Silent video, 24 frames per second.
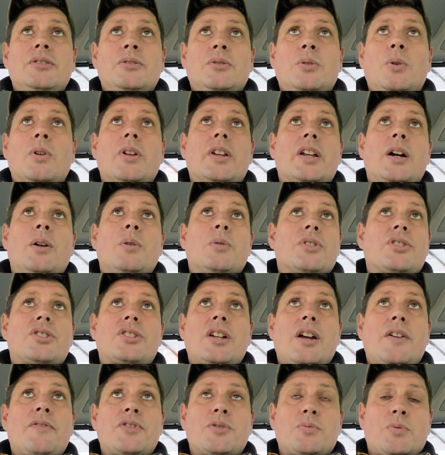all the older
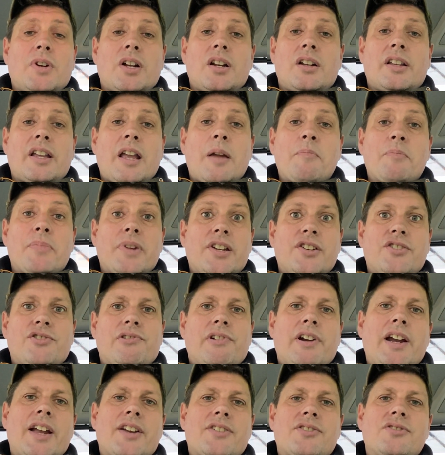stuff as well, the MB
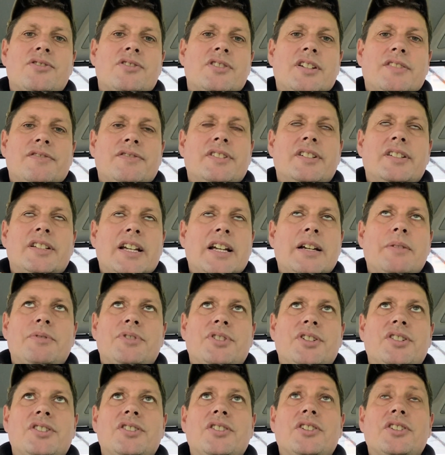tracks and stuff like that, which
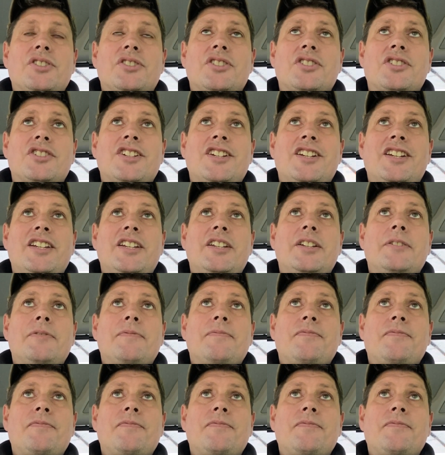is nice to see.